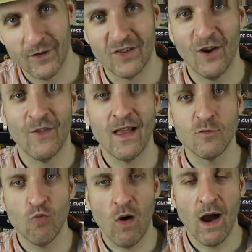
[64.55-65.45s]
And so
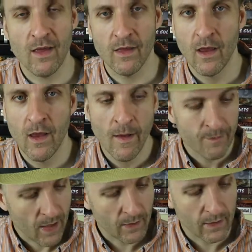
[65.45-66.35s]
that's why
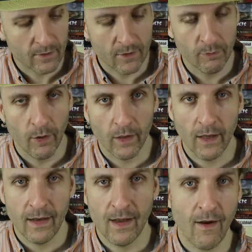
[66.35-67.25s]
I like this book.
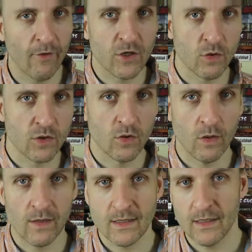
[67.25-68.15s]
And every short
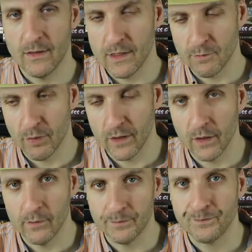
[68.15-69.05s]
story that's in it is pretty
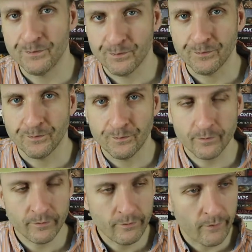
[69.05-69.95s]
good.
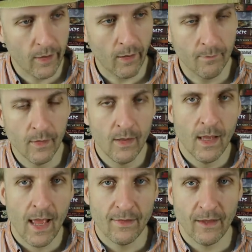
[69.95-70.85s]
Um,
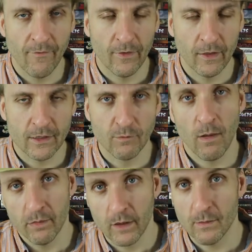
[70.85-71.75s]
and definitely it's
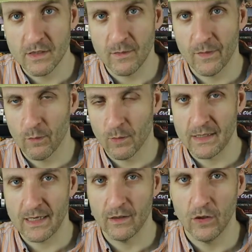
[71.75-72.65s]
probably going to be something we're going
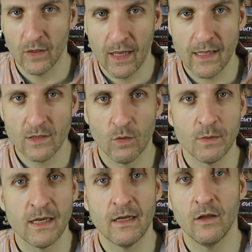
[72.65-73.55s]
to be taking a look at. So we're
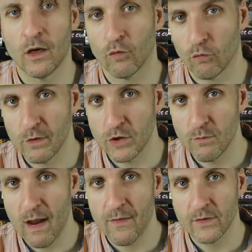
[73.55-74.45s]
going to be taking a look at Richard
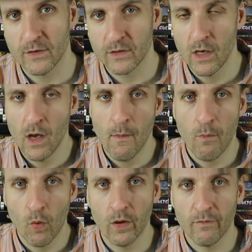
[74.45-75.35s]
Matheson's
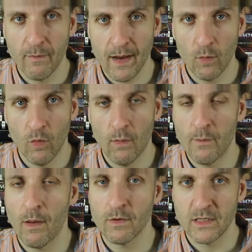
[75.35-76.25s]
Born of Man and
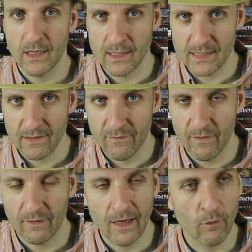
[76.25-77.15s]
Woman, published in nineteen
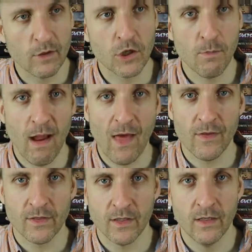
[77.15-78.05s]
fifty. Now, Richard
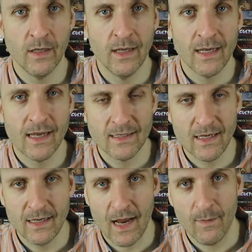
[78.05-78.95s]
Matheson is
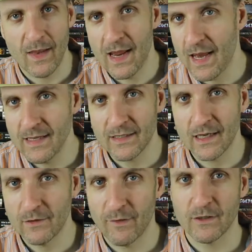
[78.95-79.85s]
a name that any
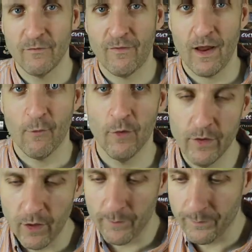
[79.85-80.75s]
science fiction fan will
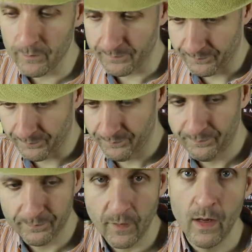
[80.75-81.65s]
know.
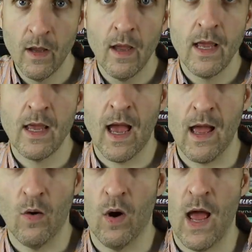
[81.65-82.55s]

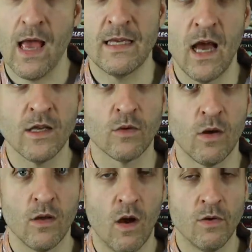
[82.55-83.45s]
Yeah, as he also
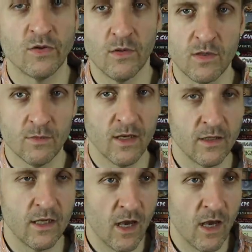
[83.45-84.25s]
wrote some science.